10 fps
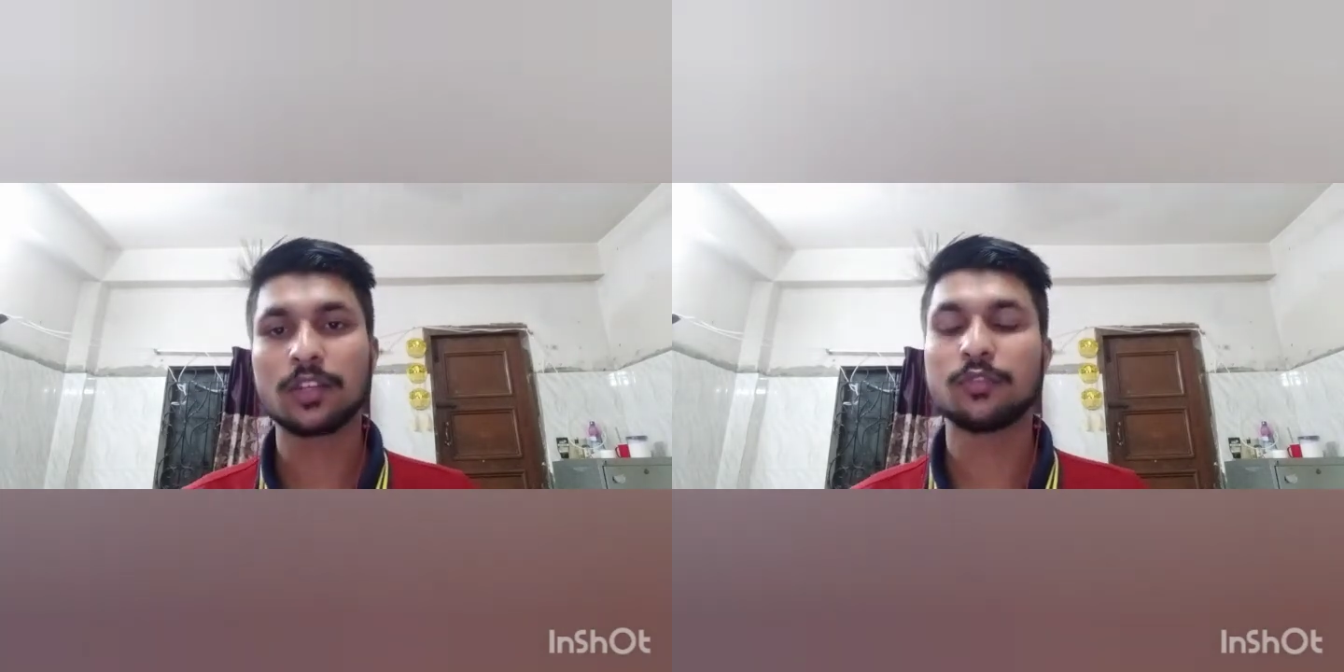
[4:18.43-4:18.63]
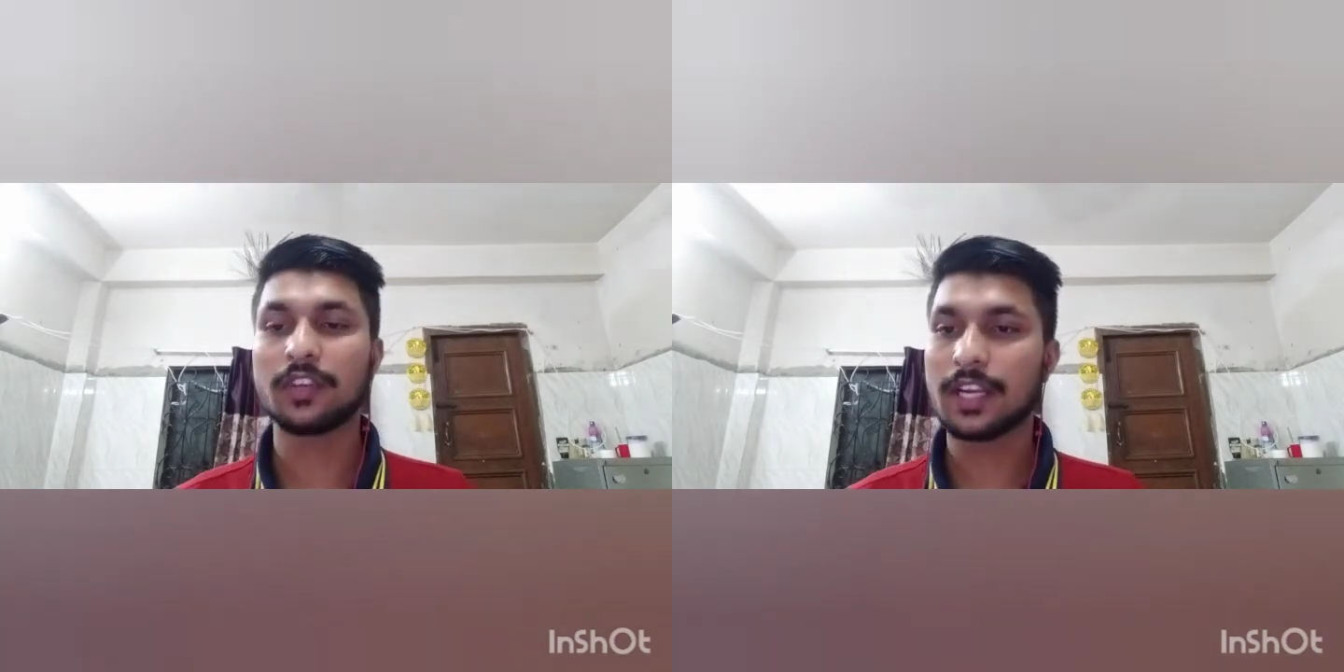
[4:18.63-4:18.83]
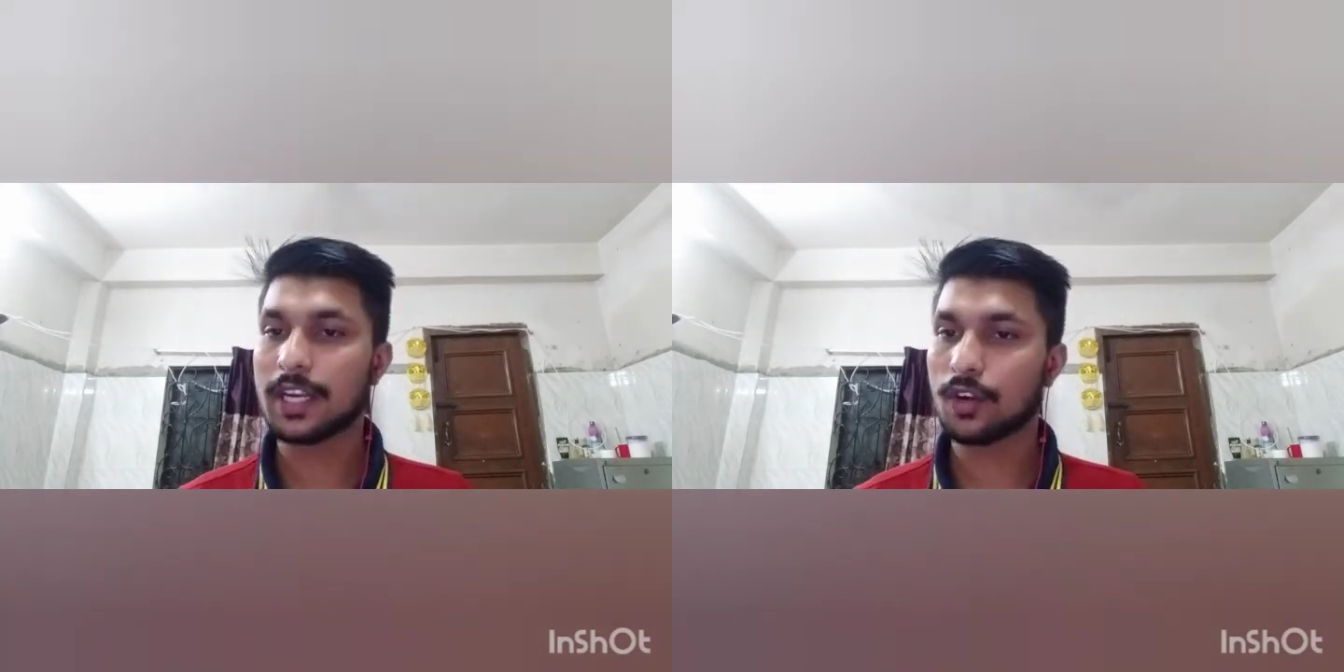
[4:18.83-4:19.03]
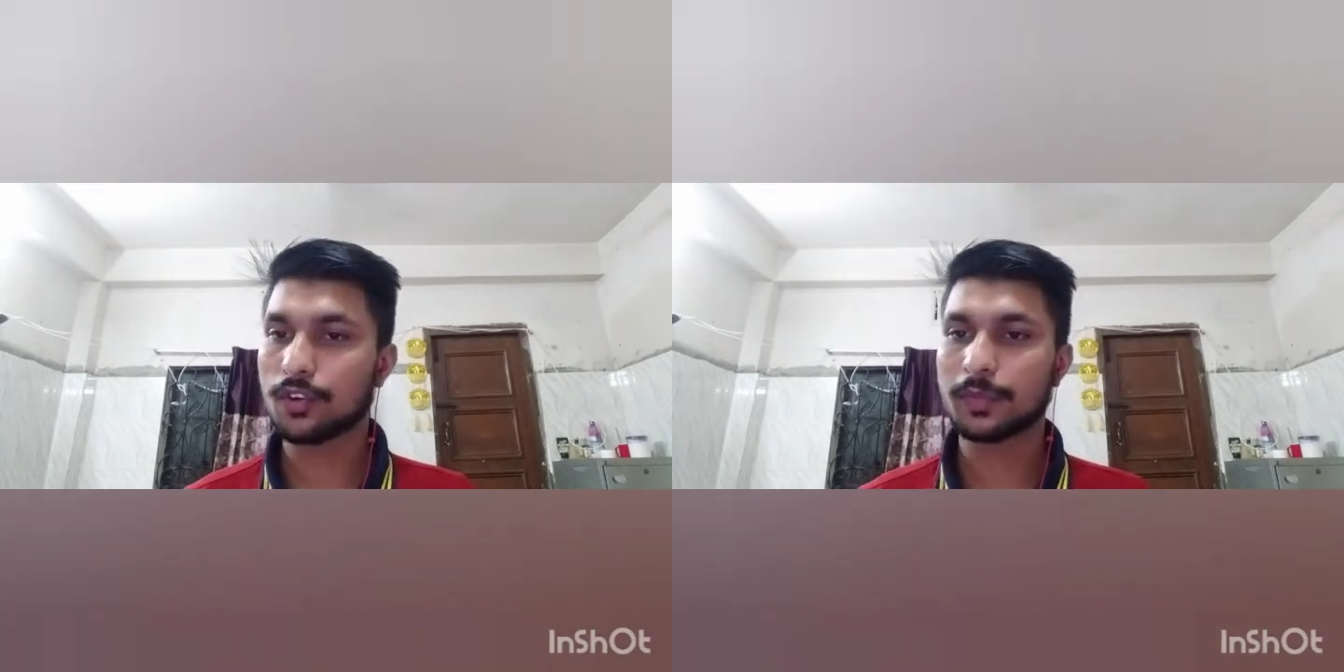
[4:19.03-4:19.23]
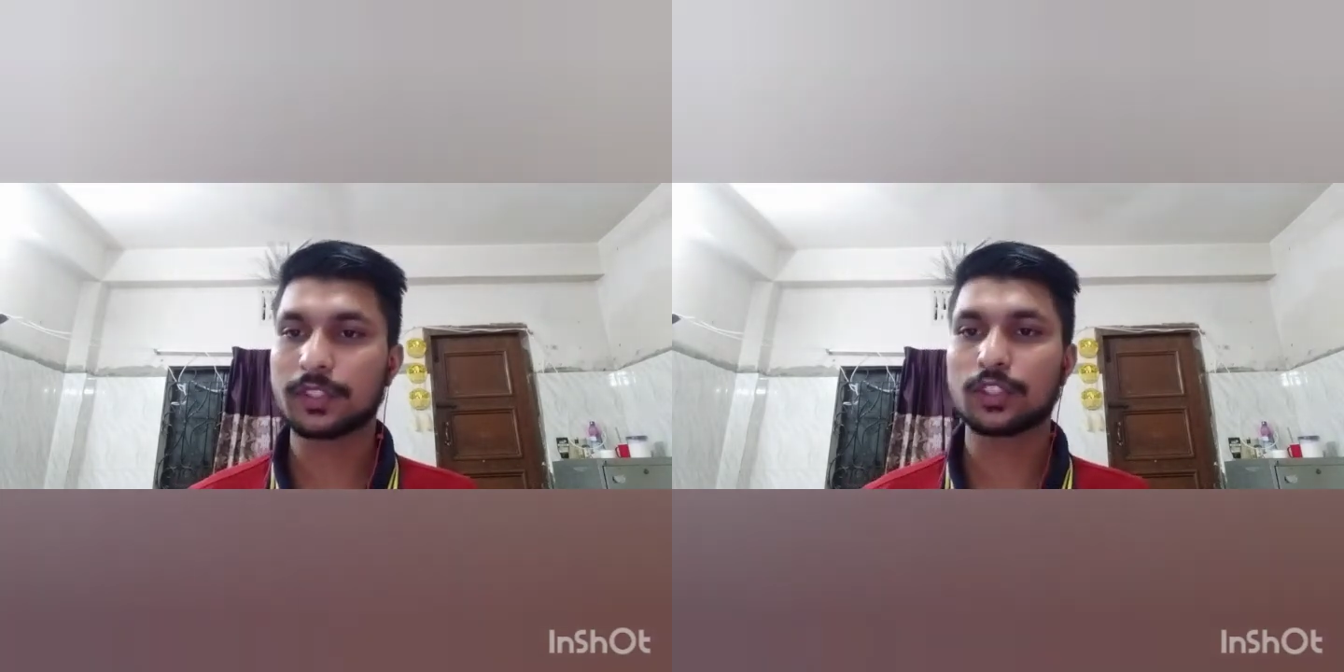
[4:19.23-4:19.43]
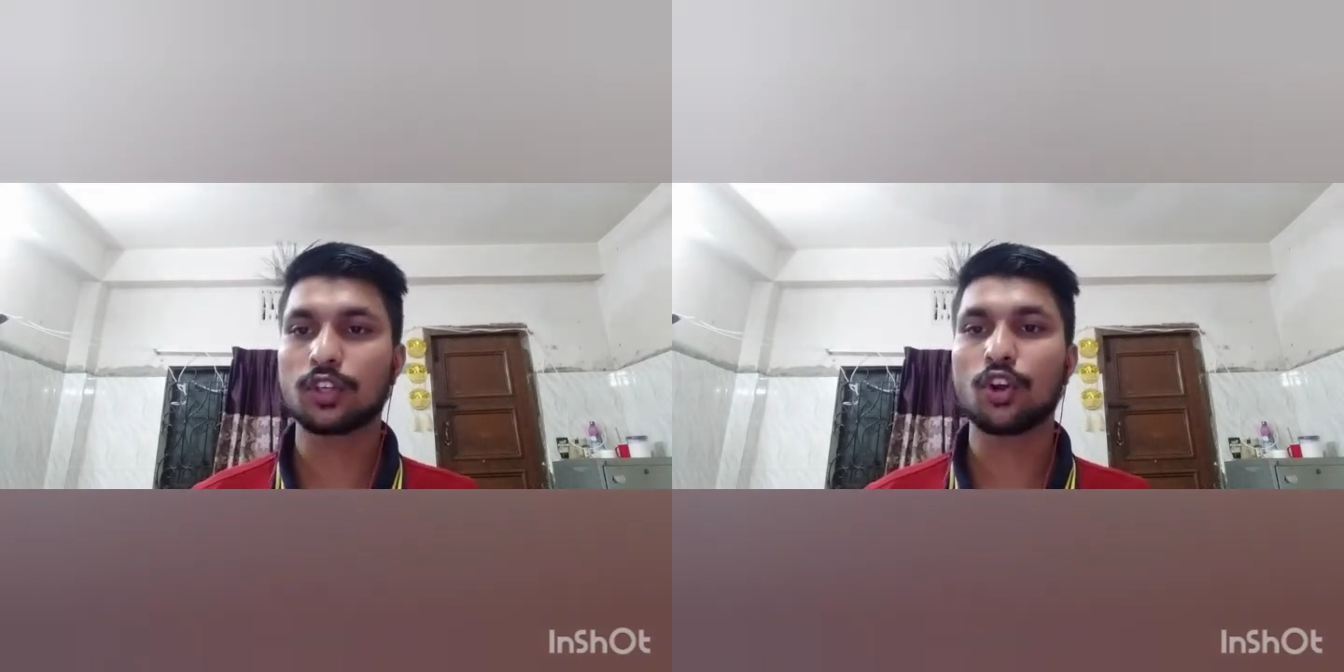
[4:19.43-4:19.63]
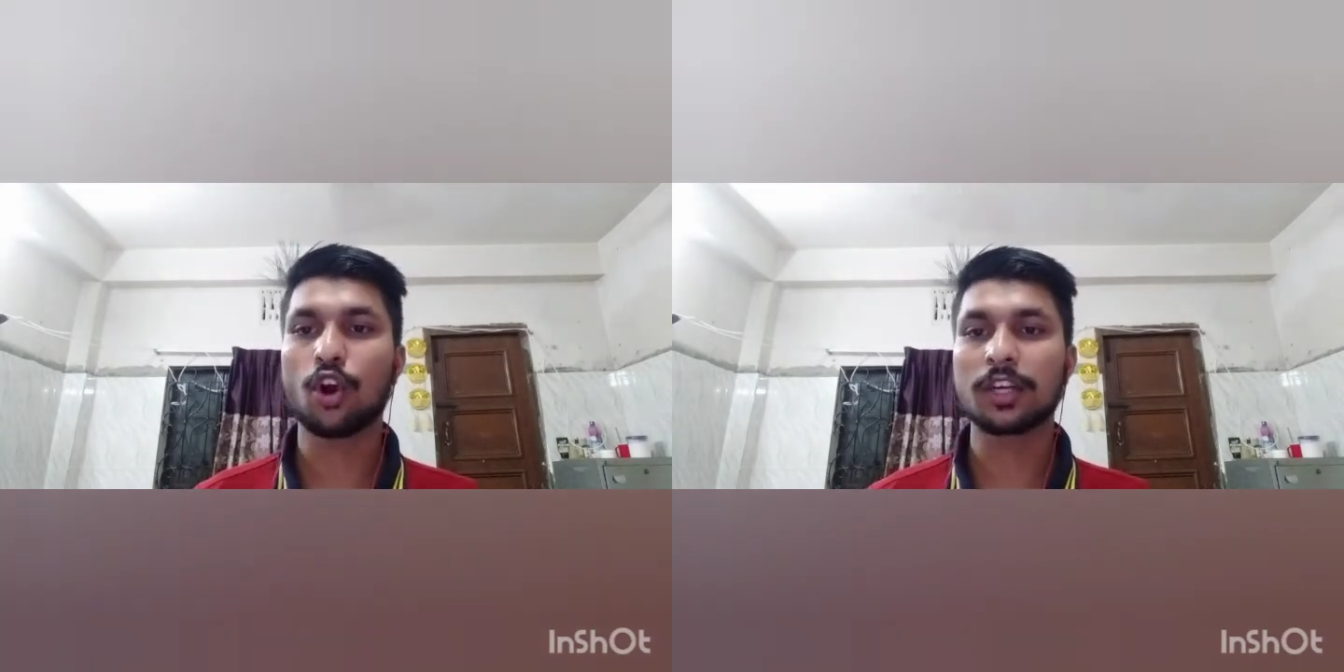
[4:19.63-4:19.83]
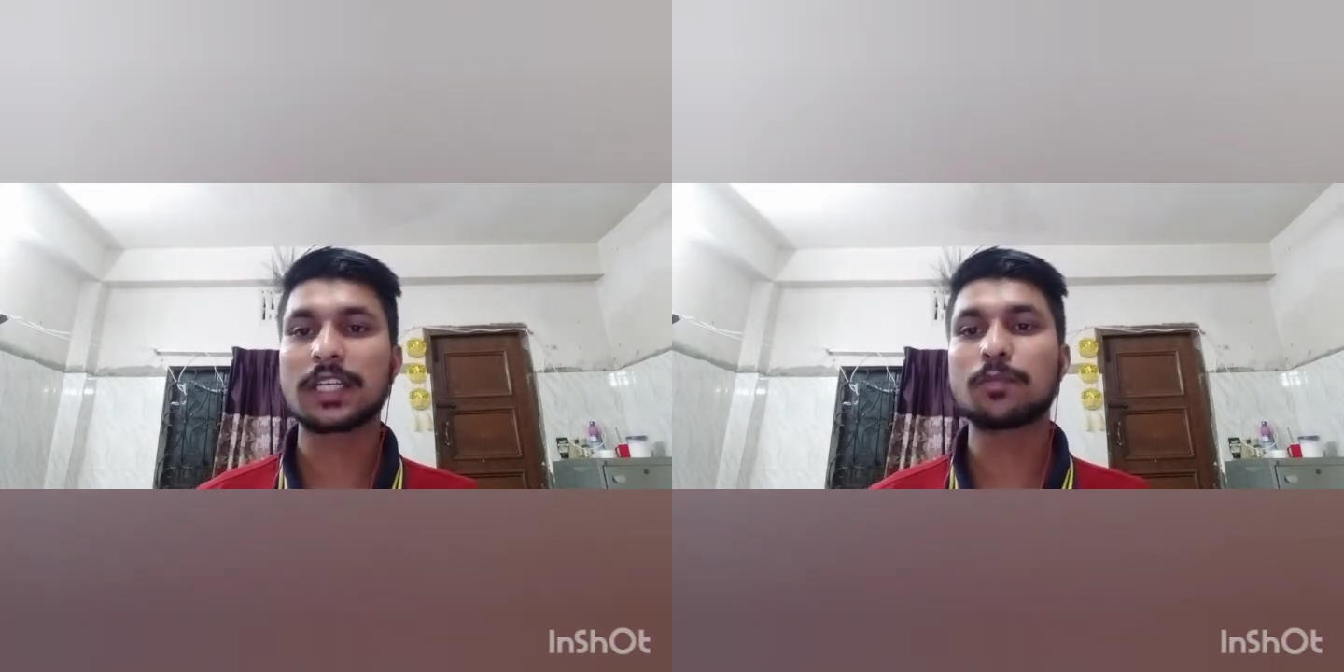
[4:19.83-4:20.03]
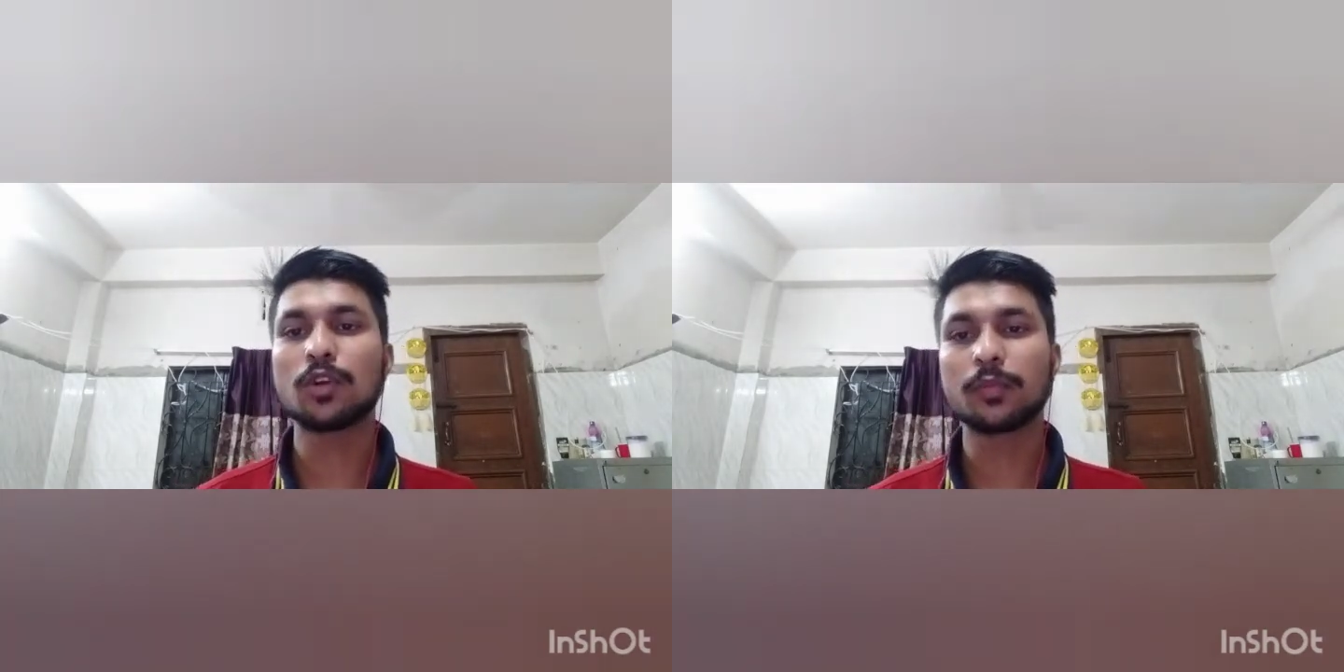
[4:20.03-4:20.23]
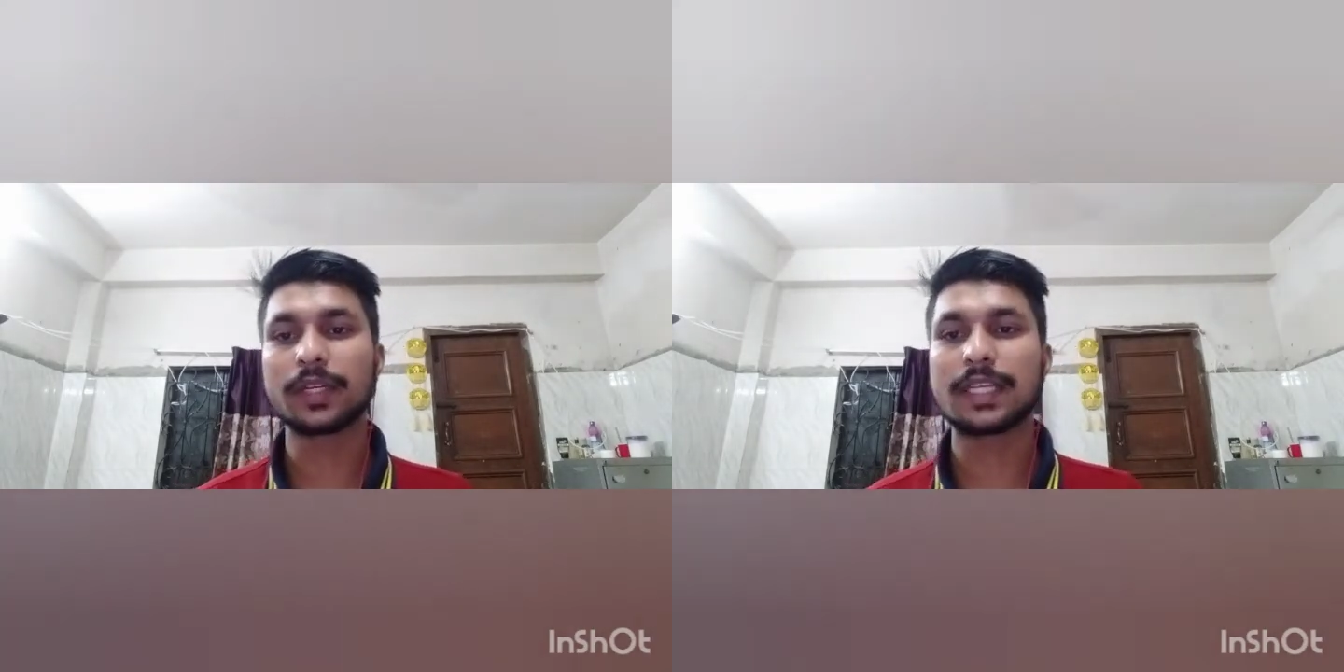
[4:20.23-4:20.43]
Vienna Convention on
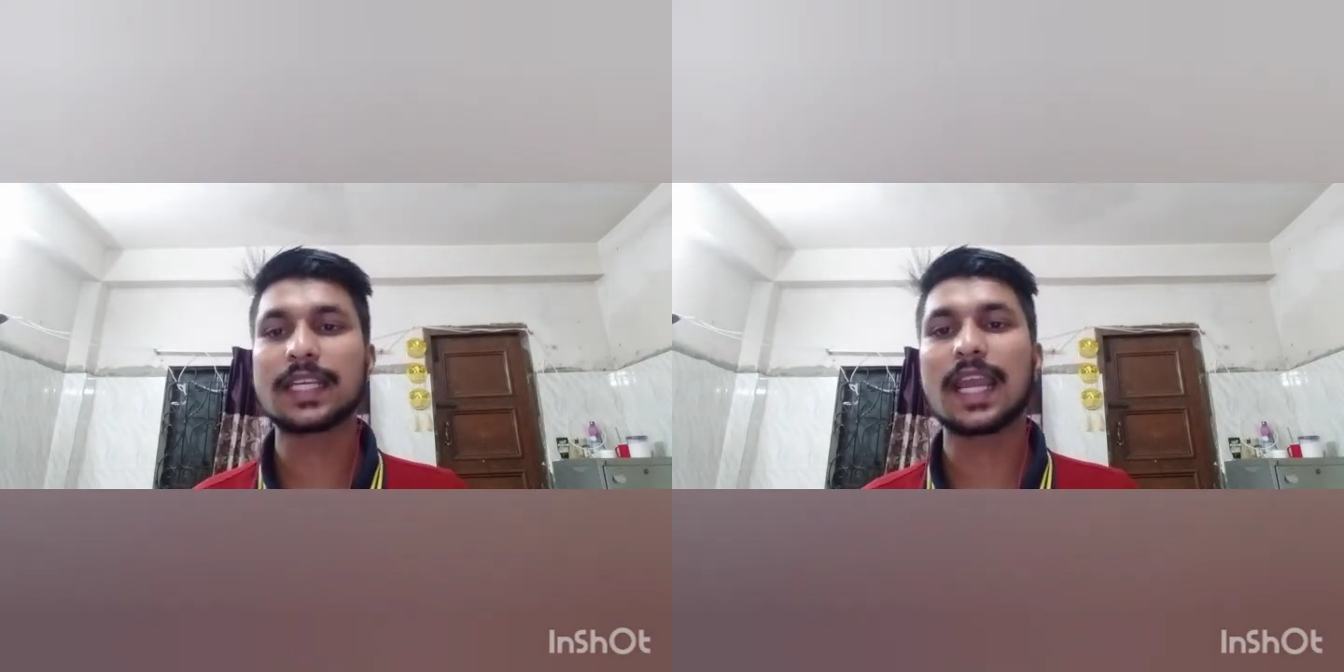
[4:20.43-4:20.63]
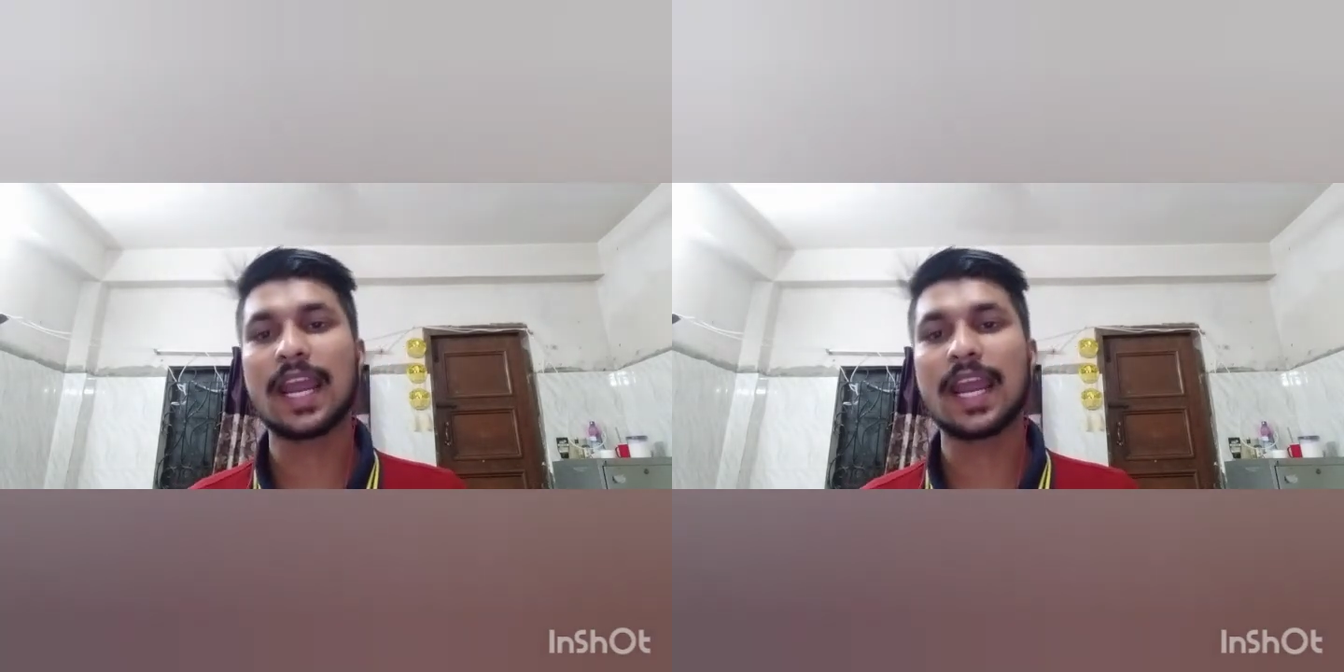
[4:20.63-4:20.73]
Diplomatic